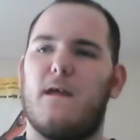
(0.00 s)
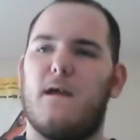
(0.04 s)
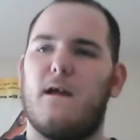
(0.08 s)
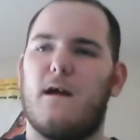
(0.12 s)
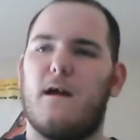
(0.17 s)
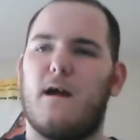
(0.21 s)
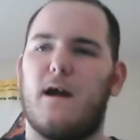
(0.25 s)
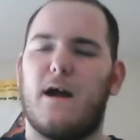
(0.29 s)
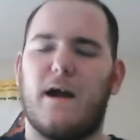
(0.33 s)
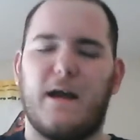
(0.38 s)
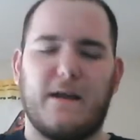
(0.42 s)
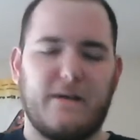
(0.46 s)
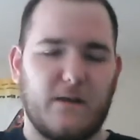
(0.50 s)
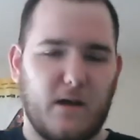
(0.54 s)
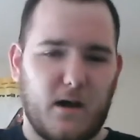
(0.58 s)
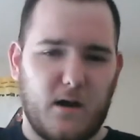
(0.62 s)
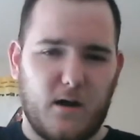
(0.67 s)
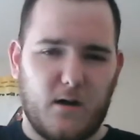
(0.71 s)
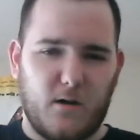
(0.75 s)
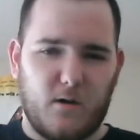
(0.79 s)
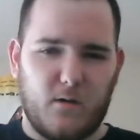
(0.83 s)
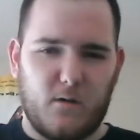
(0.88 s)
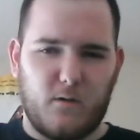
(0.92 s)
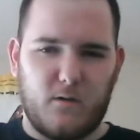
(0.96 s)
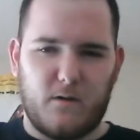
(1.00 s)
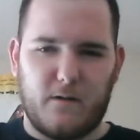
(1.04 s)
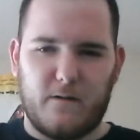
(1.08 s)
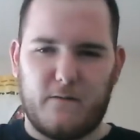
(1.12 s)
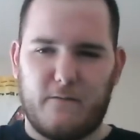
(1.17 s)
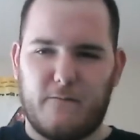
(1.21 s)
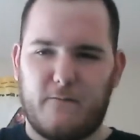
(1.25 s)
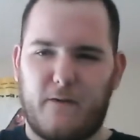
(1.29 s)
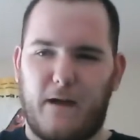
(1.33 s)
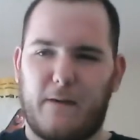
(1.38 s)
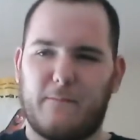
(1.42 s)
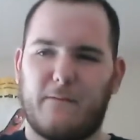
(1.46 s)
I know
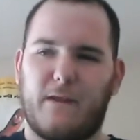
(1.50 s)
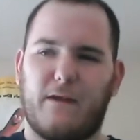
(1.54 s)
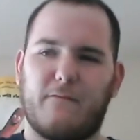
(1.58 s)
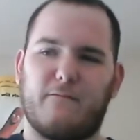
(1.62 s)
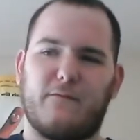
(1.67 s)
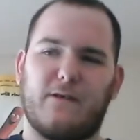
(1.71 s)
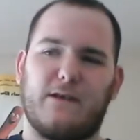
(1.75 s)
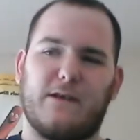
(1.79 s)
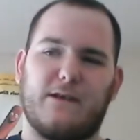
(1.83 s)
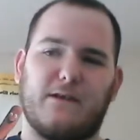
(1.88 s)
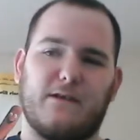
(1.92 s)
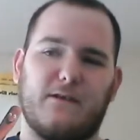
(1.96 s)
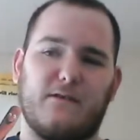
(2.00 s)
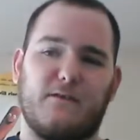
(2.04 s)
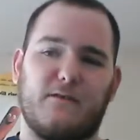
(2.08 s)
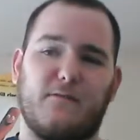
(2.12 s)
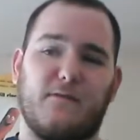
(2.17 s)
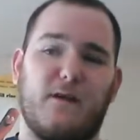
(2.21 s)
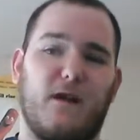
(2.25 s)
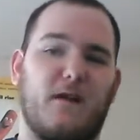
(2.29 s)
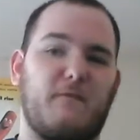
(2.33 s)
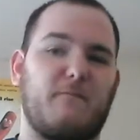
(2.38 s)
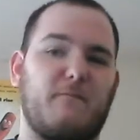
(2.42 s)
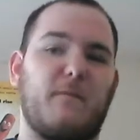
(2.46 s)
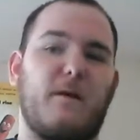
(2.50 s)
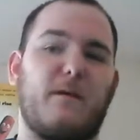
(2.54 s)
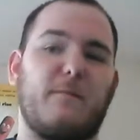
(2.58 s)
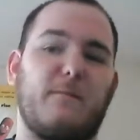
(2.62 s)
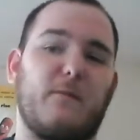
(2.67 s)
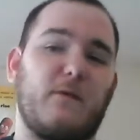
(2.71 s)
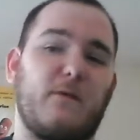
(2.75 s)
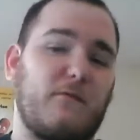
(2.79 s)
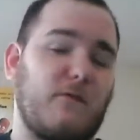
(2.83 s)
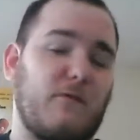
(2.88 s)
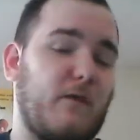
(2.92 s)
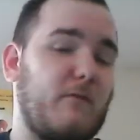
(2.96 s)
that I'm definitely going to do vlog my
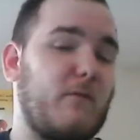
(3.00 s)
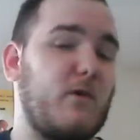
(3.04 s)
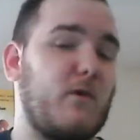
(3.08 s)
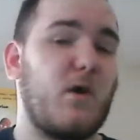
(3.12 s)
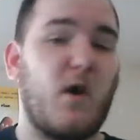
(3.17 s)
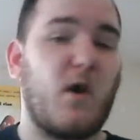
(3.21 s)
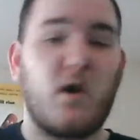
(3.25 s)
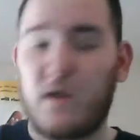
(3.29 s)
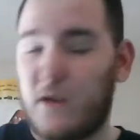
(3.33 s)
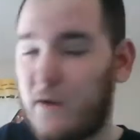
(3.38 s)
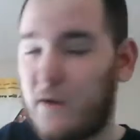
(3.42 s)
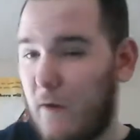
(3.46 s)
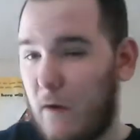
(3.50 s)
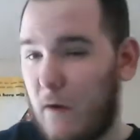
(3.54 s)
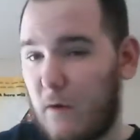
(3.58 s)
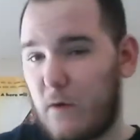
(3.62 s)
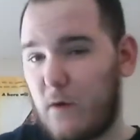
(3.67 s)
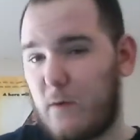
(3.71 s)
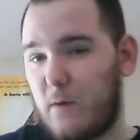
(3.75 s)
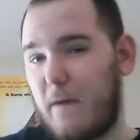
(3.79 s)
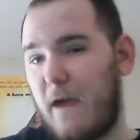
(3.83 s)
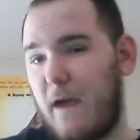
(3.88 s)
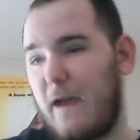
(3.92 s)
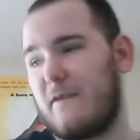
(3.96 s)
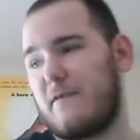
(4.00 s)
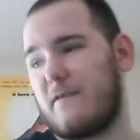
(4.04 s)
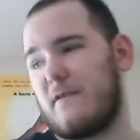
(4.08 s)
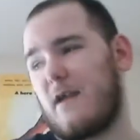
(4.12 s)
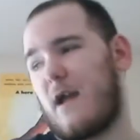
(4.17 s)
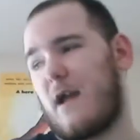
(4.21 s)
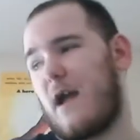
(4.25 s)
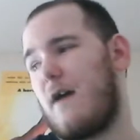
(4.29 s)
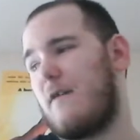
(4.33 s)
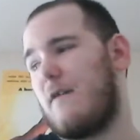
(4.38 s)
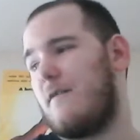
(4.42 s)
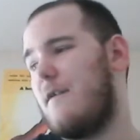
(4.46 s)
movie, well, regardless of how good or bad it turned
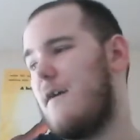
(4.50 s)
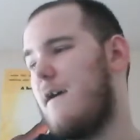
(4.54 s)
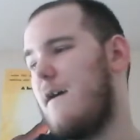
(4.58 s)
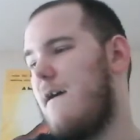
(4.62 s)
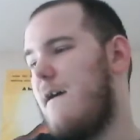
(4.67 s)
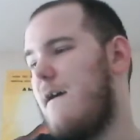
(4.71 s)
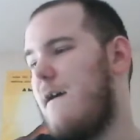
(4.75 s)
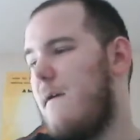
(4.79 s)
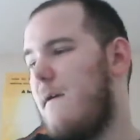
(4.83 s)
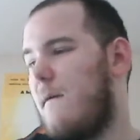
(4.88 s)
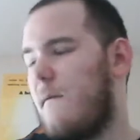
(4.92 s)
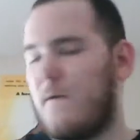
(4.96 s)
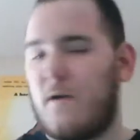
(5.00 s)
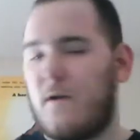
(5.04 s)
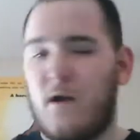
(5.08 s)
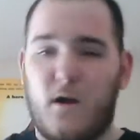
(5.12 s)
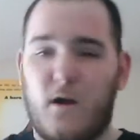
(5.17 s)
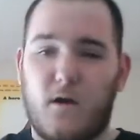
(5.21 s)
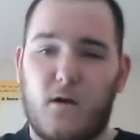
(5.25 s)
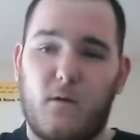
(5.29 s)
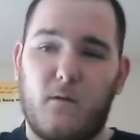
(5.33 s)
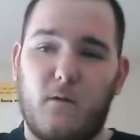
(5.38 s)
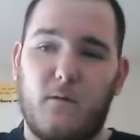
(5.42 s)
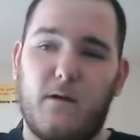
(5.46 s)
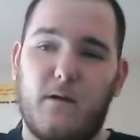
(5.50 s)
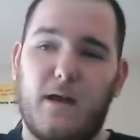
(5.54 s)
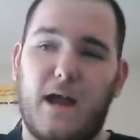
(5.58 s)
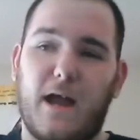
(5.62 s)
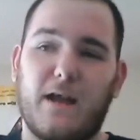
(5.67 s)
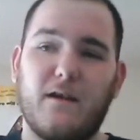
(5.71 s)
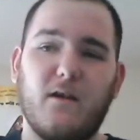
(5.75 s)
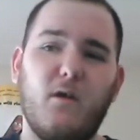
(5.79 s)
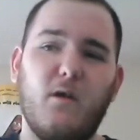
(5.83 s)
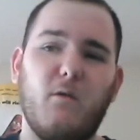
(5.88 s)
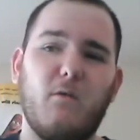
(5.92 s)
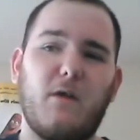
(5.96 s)
out. Go, I
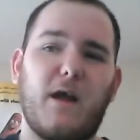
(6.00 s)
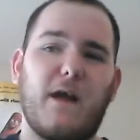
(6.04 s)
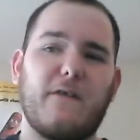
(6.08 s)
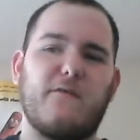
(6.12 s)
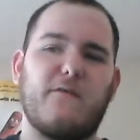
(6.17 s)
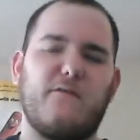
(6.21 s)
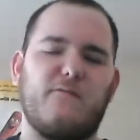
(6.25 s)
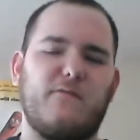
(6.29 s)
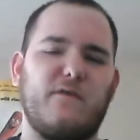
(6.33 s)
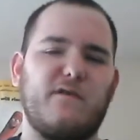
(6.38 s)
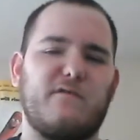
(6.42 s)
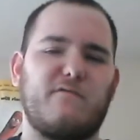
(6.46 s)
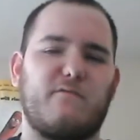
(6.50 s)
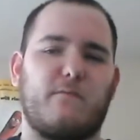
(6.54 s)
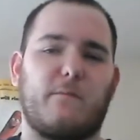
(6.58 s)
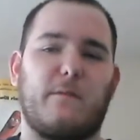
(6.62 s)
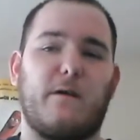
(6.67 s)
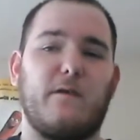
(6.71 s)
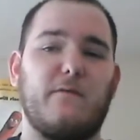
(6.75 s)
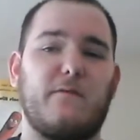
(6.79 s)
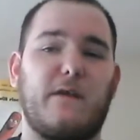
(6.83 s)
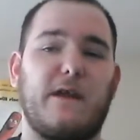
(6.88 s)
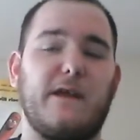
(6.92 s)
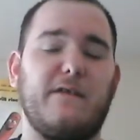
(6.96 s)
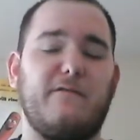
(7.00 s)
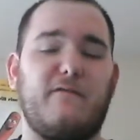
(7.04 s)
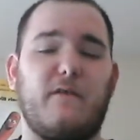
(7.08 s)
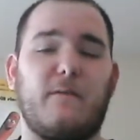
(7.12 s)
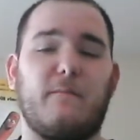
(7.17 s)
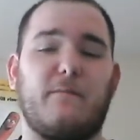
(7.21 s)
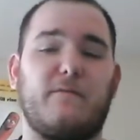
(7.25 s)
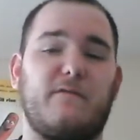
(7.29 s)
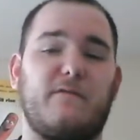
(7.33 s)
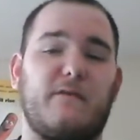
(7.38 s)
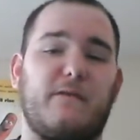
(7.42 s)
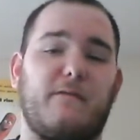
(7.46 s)
don't know if that's a feature month, anything
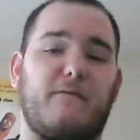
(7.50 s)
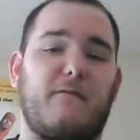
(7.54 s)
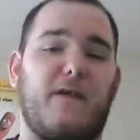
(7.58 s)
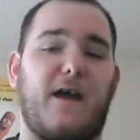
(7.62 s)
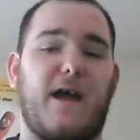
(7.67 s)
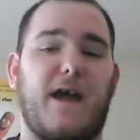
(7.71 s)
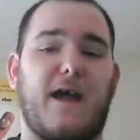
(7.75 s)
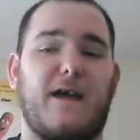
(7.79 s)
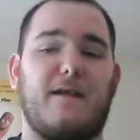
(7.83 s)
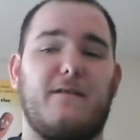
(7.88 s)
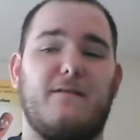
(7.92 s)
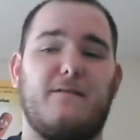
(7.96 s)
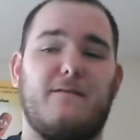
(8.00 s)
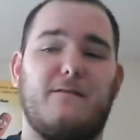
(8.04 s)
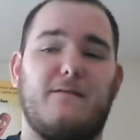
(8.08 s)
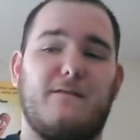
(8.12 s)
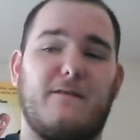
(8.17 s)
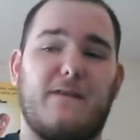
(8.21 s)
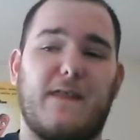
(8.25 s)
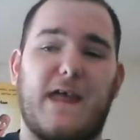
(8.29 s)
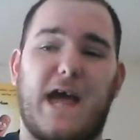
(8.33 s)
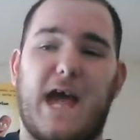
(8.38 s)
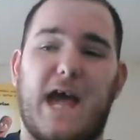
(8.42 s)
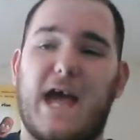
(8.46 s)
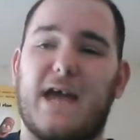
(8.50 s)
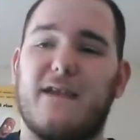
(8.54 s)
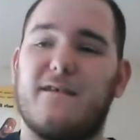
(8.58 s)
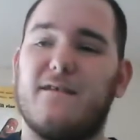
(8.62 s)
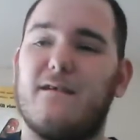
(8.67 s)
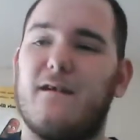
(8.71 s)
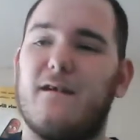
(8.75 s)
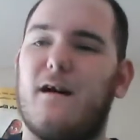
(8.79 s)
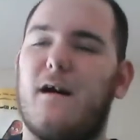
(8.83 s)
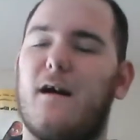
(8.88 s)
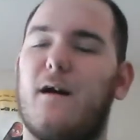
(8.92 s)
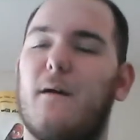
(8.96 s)
between that. That,
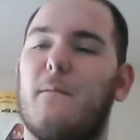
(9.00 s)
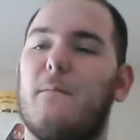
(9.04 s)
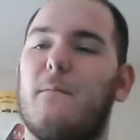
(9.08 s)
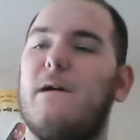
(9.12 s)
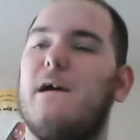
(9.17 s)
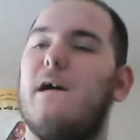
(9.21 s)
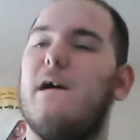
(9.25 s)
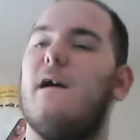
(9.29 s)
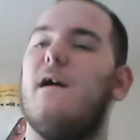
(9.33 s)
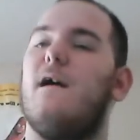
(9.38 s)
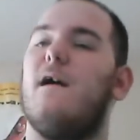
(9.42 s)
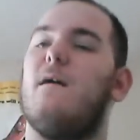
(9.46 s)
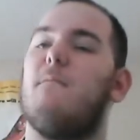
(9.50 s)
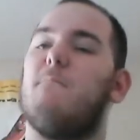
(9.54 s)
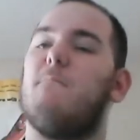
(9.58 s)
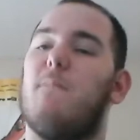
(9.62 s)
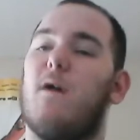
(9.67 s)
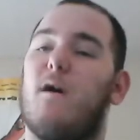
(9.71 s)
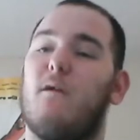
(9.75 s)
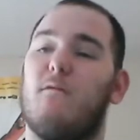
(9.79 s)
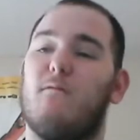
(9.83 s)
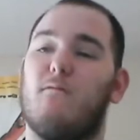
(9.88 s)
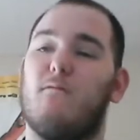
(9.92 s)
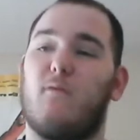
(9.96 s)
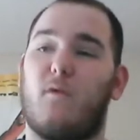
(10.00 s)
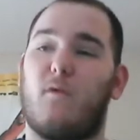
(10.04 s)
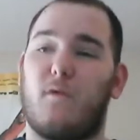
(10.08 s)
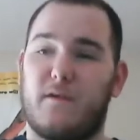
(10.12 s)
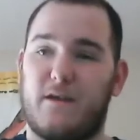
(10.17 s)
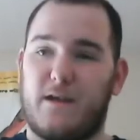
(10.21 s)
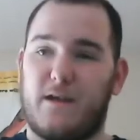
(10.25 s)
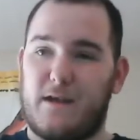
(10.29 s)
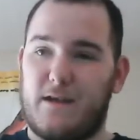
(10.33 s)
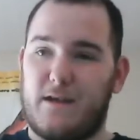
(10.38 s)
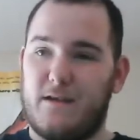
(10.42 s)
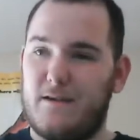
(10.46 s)
but we'll
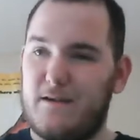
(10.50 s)
see.